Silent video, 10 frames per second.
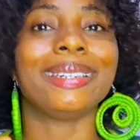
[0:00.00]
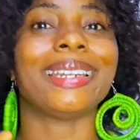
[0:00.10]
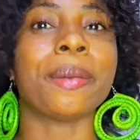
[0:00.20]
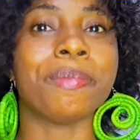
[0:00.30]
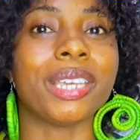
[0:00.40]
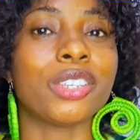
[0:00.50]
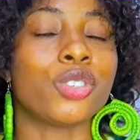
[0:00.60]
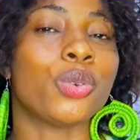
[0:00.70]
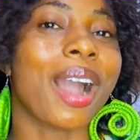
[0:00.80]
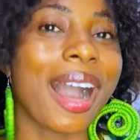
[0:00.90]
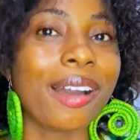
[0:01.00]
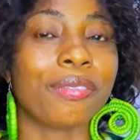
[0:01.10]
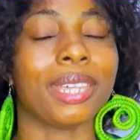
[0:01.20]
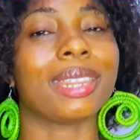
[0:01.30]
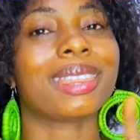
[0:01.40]
that means you have
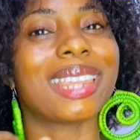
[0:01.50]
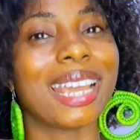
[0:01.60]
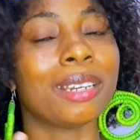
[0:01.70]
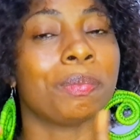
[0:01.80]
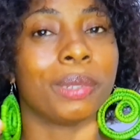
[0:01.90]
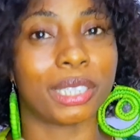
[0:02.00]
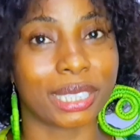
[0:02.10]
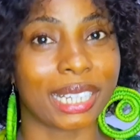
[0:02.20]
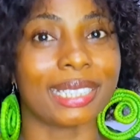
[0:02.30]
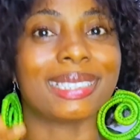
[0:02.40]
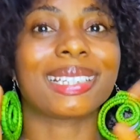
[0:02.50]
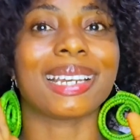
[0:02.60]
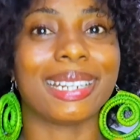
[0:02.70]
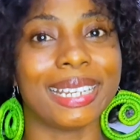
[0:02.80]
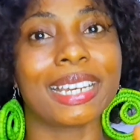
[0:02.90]
a 10%
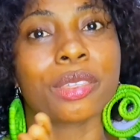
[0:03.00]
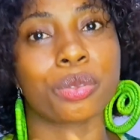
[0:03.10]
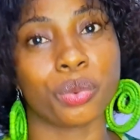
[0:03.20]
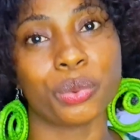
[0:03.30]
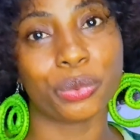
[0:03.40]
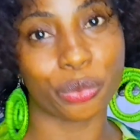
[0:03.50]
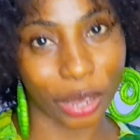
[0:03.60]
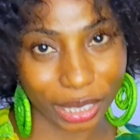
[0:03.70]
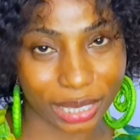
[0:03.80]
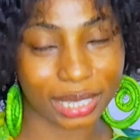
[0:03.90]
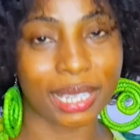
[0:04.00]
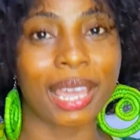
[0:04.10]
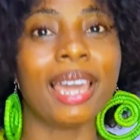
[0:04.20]
click-through rate.